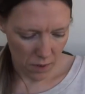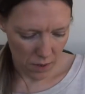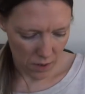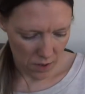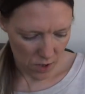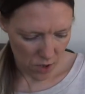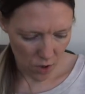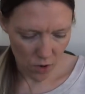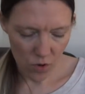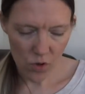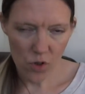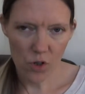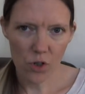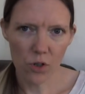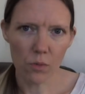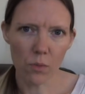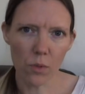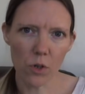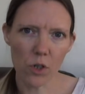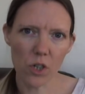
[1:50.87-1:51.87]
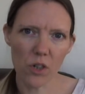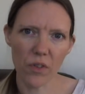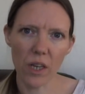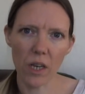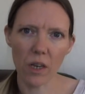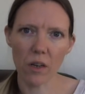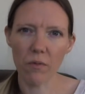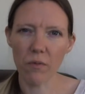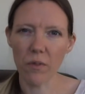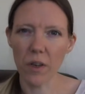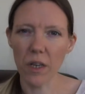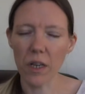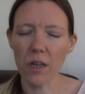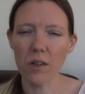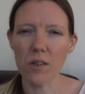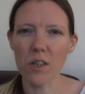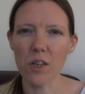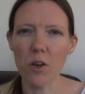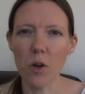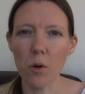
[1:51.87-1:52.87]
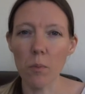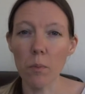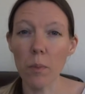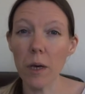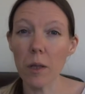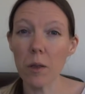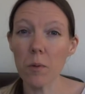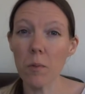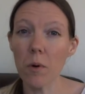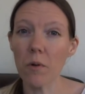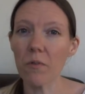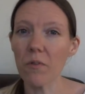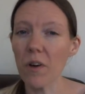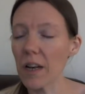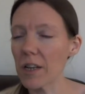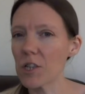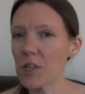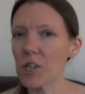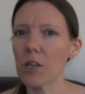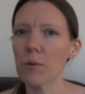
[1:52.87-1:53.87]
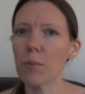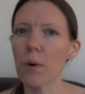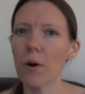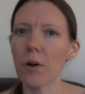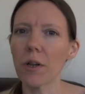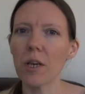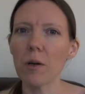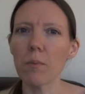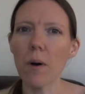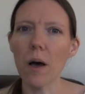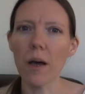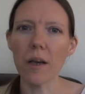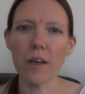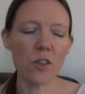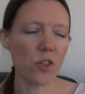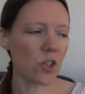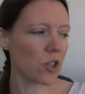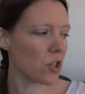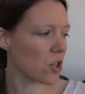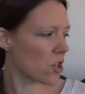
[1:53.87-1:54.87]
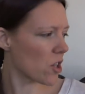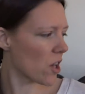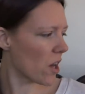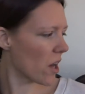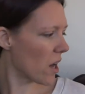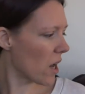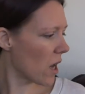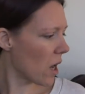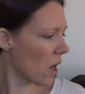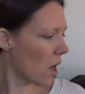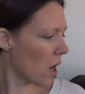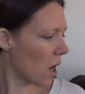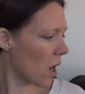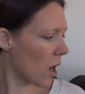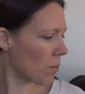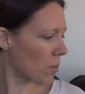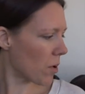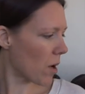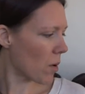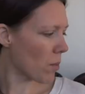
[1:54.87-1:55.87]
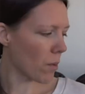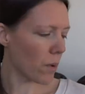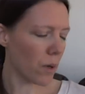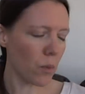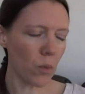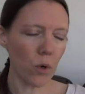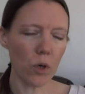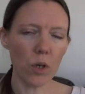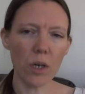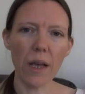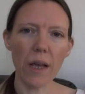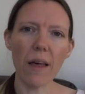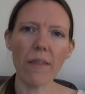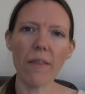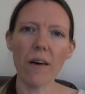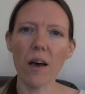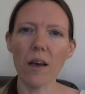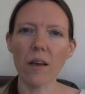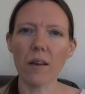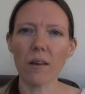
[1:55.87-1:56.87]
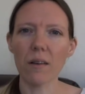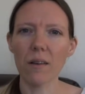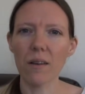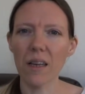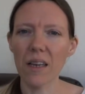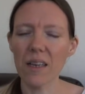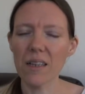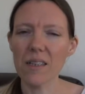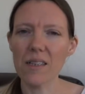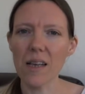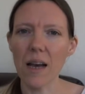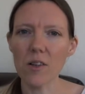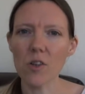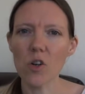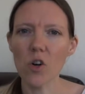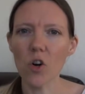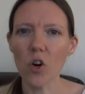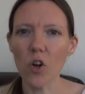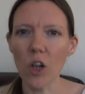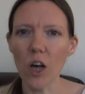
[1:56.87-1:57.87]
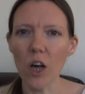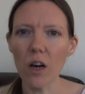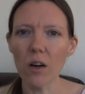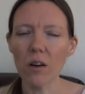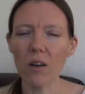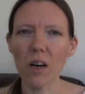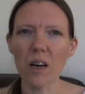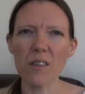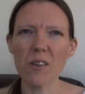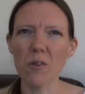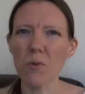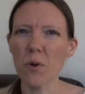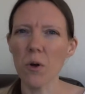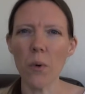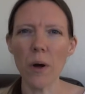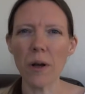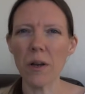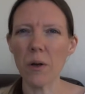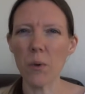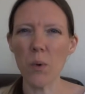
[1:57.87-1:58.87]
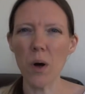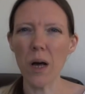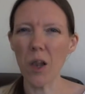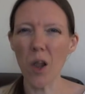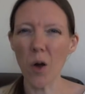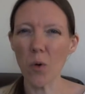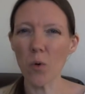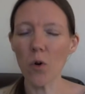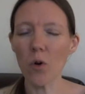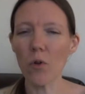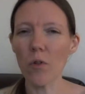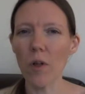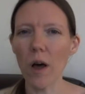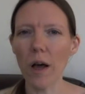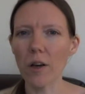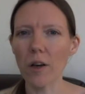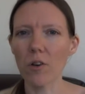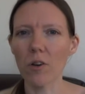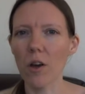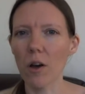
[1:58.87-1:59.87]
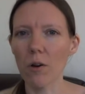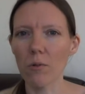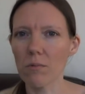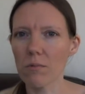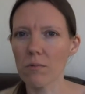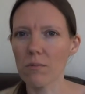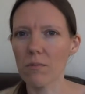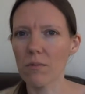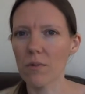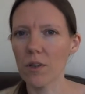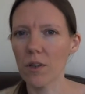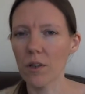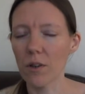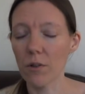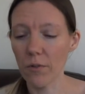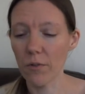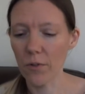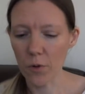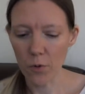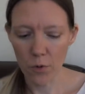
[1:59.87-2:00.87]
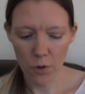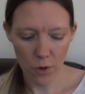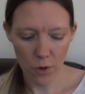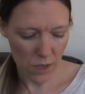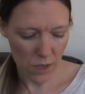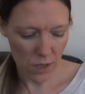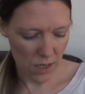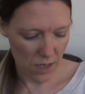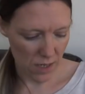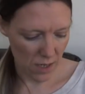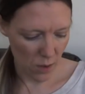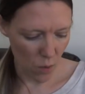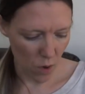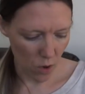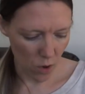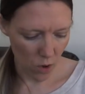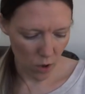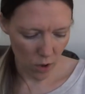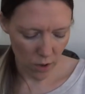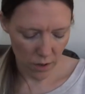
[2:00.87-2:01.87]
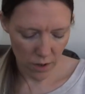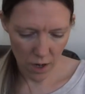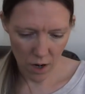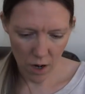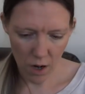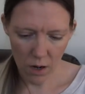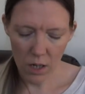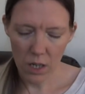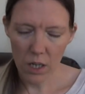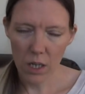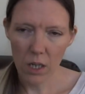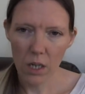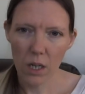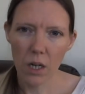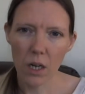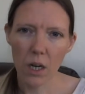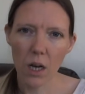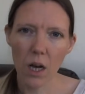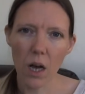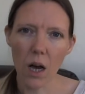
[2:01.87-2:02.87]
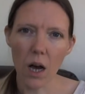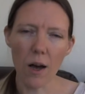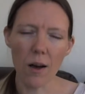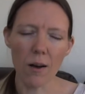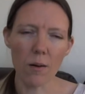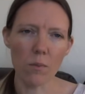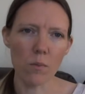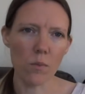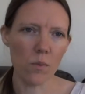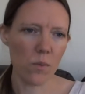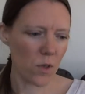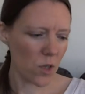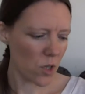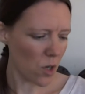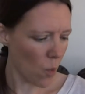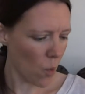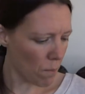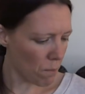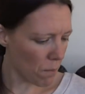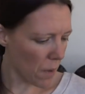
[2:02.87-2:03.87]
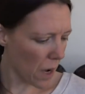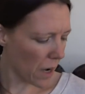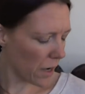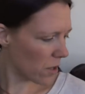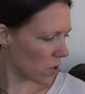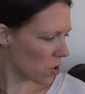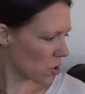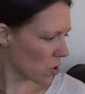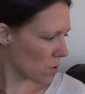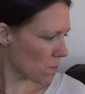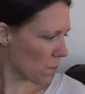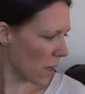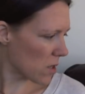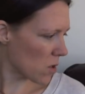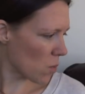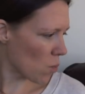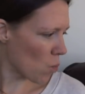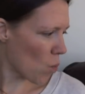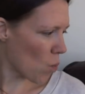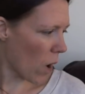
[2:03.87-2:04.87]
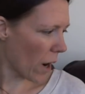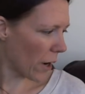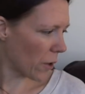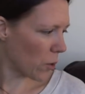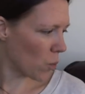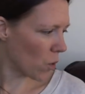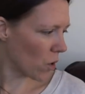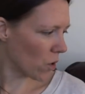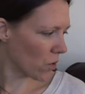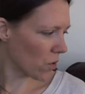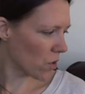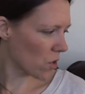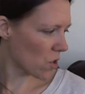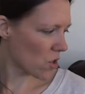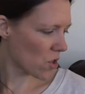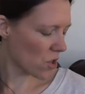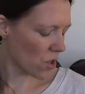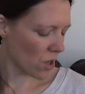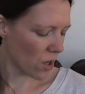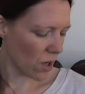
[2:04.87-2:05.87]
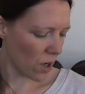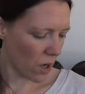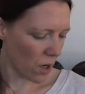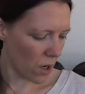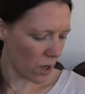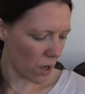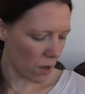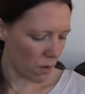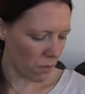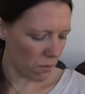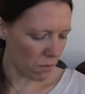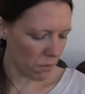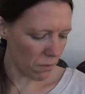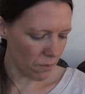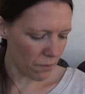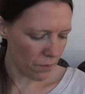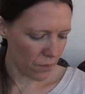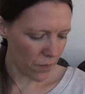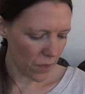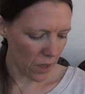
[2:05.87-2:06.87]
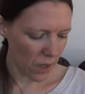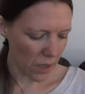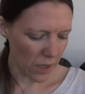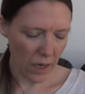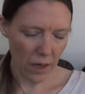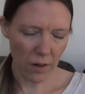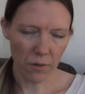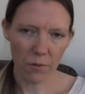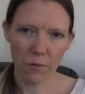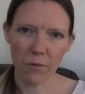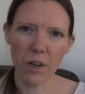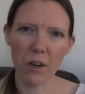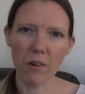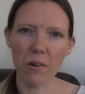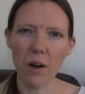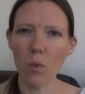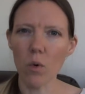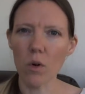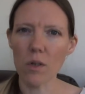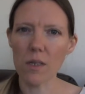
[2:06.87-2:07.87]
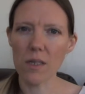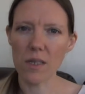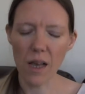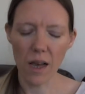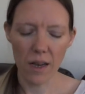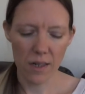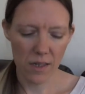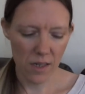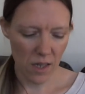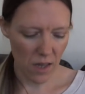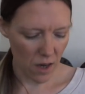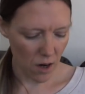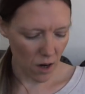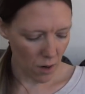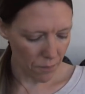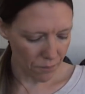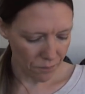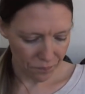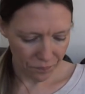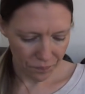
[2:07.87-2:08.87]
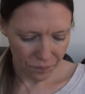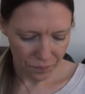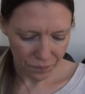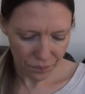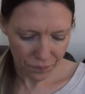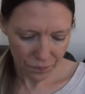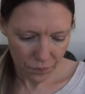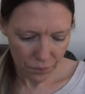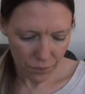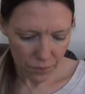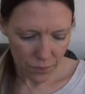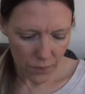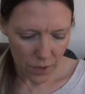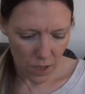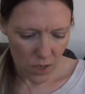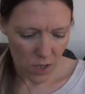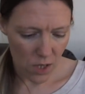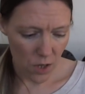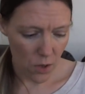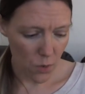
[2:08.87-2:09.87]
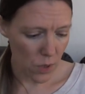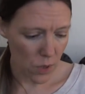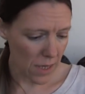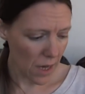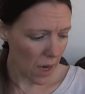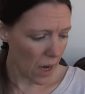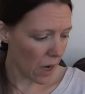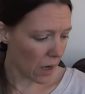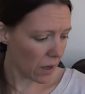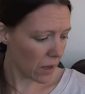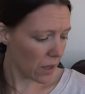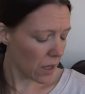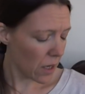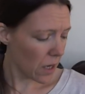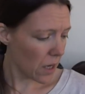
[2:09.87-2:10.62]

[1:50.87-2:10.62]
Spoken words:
It's not too much of an inconvenience. You can pick them up fairly cheap on eBay, it's just that I probably wouldn't get that exact colour. I don't know anywhere local that I could go and view to see what colour they are. So I might just buy some white ones and kind of figure out what size they are. So there was that.